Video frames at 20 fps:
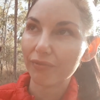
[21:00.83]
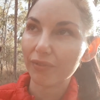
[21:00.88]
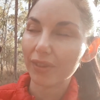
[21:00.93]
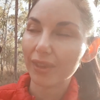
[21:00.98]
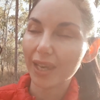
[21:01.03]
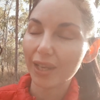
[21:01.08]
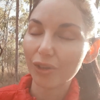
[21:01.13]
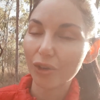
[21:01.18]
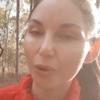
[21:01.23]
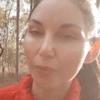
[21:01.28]

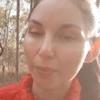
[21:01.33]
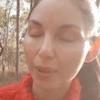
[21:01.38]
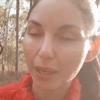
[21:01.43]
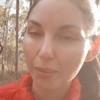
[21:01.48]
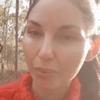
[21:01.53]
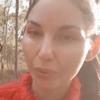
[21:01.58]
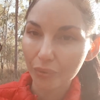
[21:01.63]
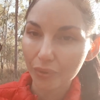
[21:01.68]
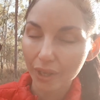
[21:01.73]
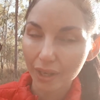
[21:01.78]
they're not
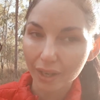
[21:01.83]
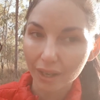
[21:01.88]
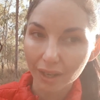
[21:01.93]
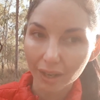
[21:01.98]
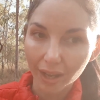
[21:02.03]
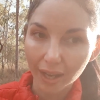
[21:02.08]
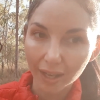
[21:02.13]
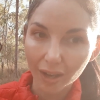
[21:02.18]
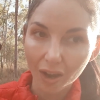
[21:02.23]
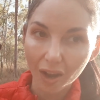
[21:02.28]
people that are
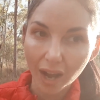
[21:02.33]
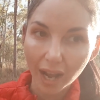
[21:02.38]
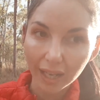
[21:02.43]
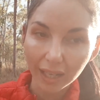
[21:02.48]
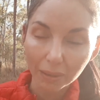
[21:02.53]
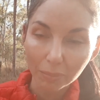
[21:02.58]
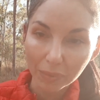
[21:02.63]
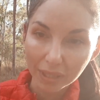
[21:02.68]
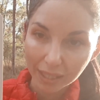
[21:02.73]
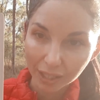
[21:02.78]
like
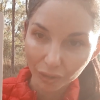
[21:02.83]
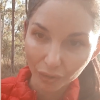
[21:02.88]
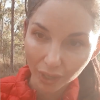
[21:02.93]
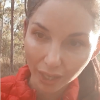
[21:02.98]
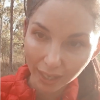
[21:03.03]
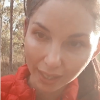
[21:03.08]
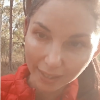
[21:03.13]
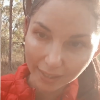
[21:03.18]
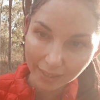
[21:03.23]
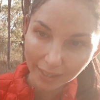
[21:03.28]
highly
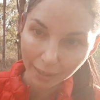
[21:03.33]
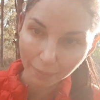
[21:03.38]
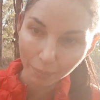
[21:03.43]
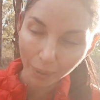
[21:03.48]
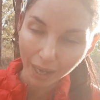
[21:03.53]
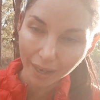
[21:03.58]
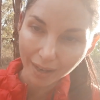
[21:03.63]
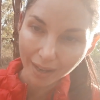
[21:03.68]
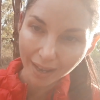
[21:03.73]
materialistic, but